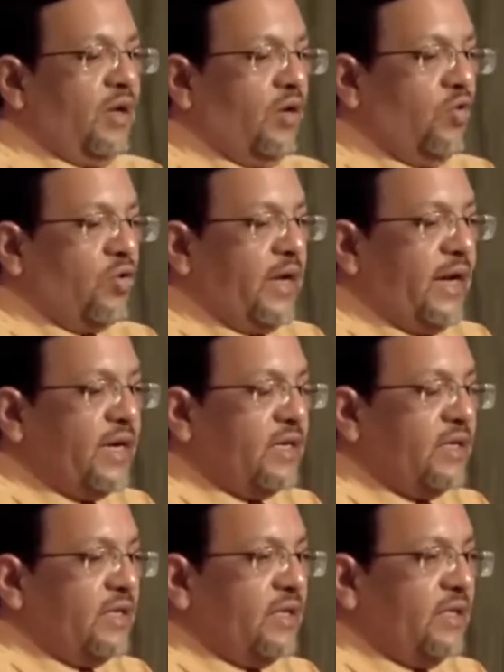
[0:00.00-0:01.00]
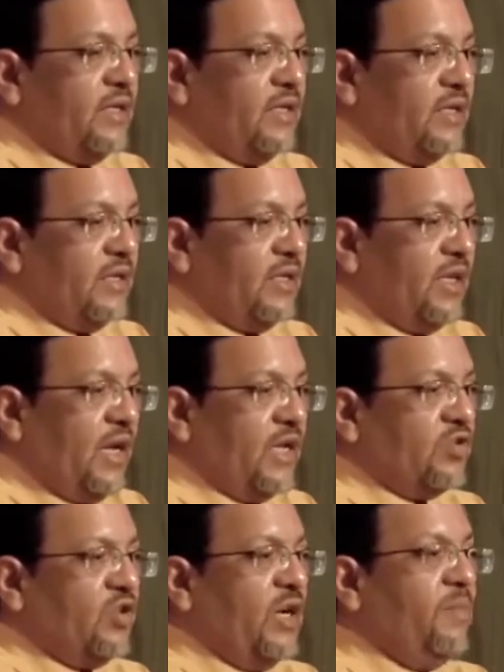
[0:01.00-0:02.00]
Looking at the
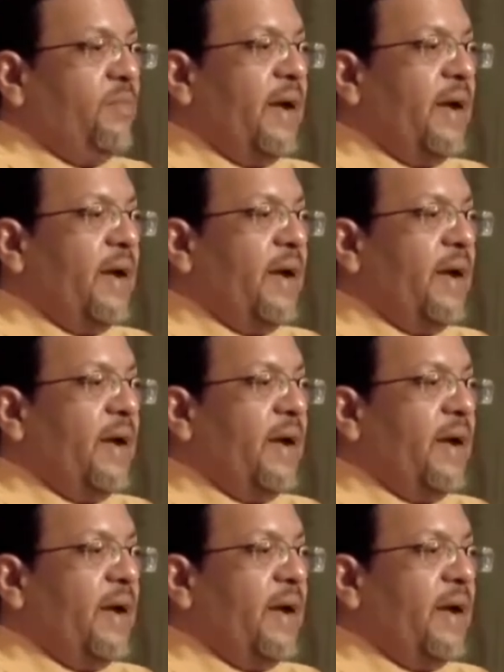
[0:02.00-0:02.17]
asteroid